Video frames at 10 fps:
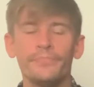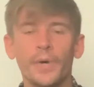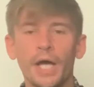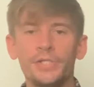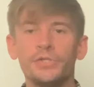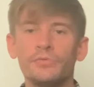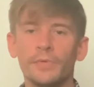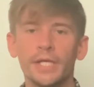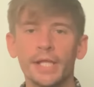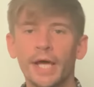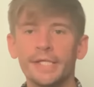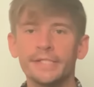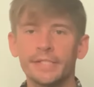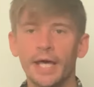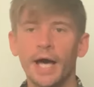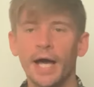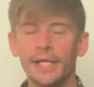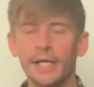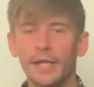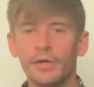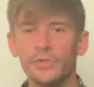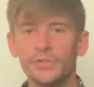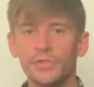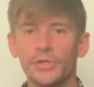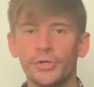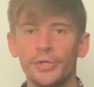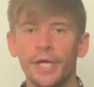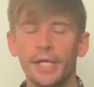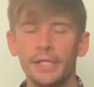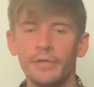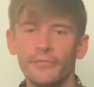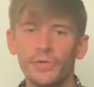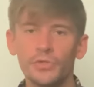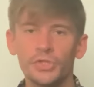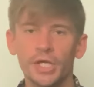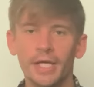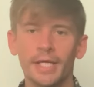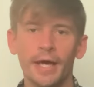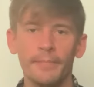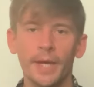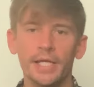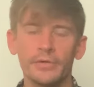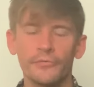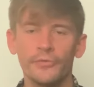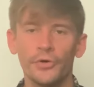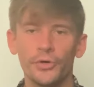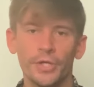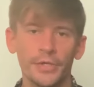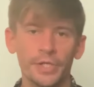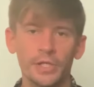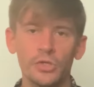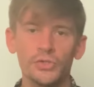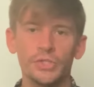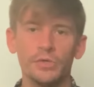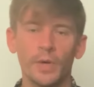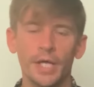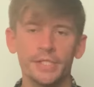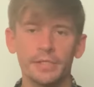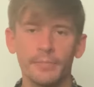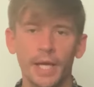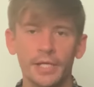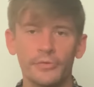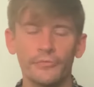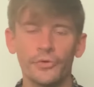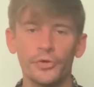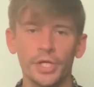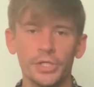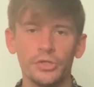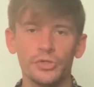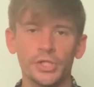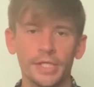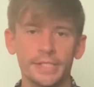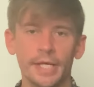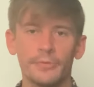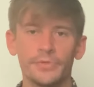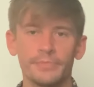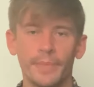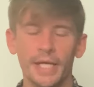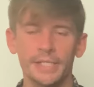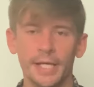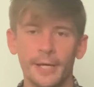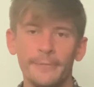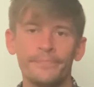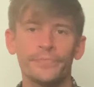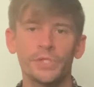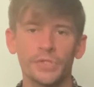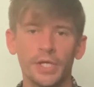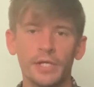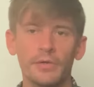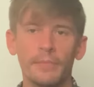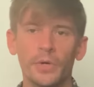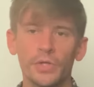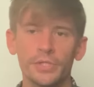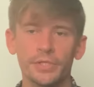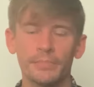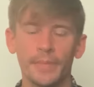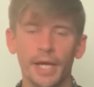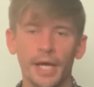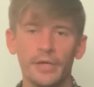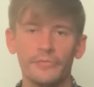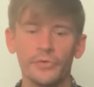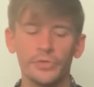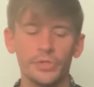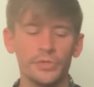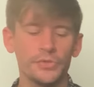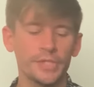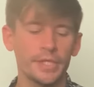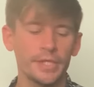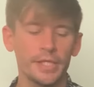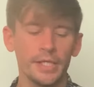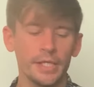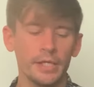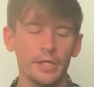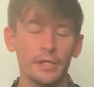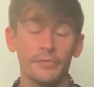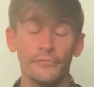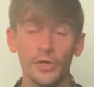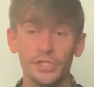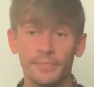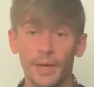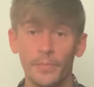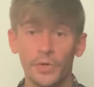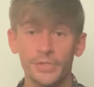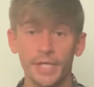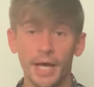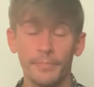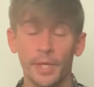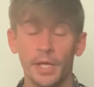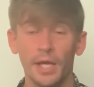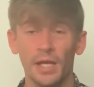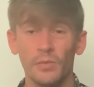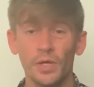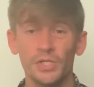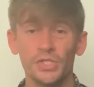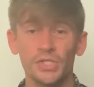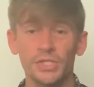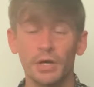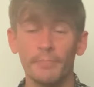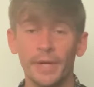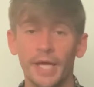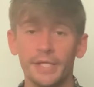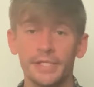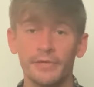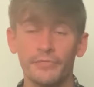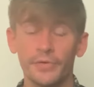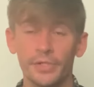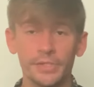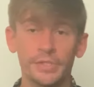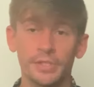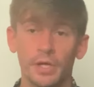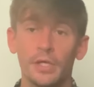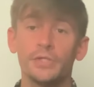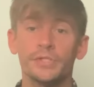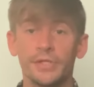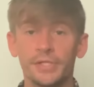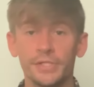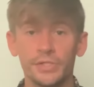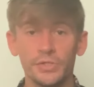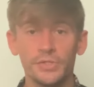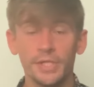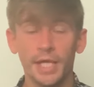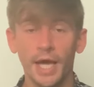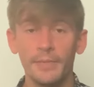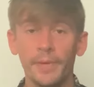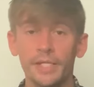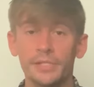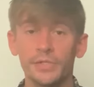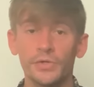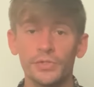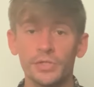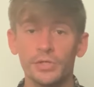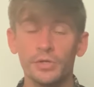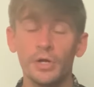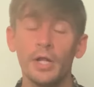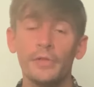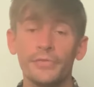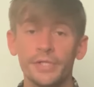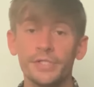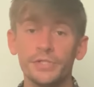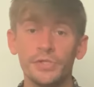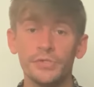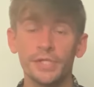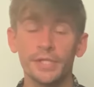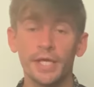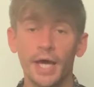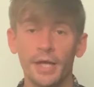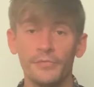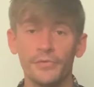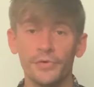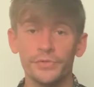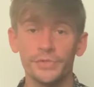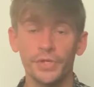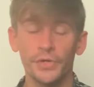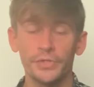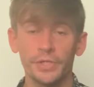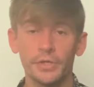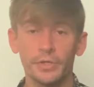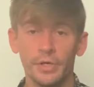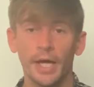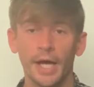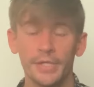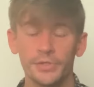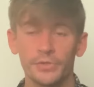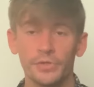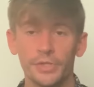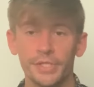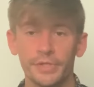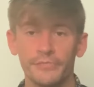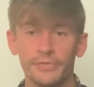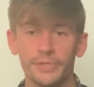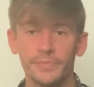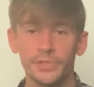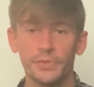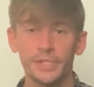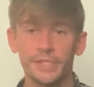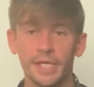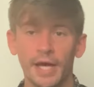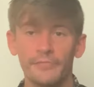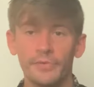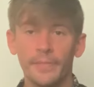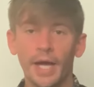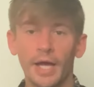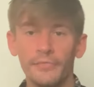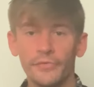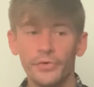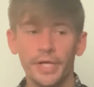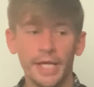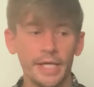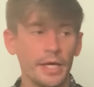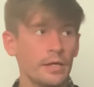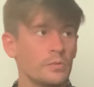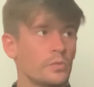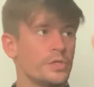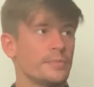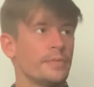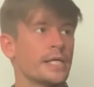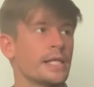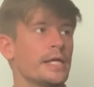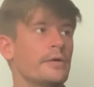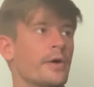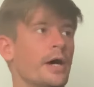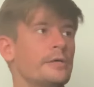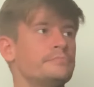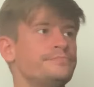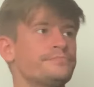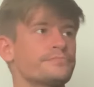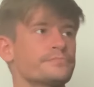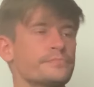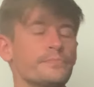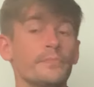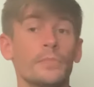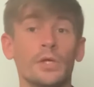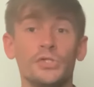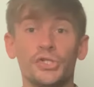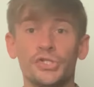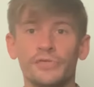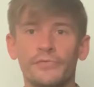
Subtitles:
But I do realise that I can also, in the future, get a microphone, and the closer you are to the microphone, it usually sounds better. So here I'm holding up my iPhone using the Voice Memos app, and I want to just compare the difference. So this is using the iPad's audio. This is using the iPhone's audio. I don't know the difference between, say, having my iPhone here. Would it be clearer just for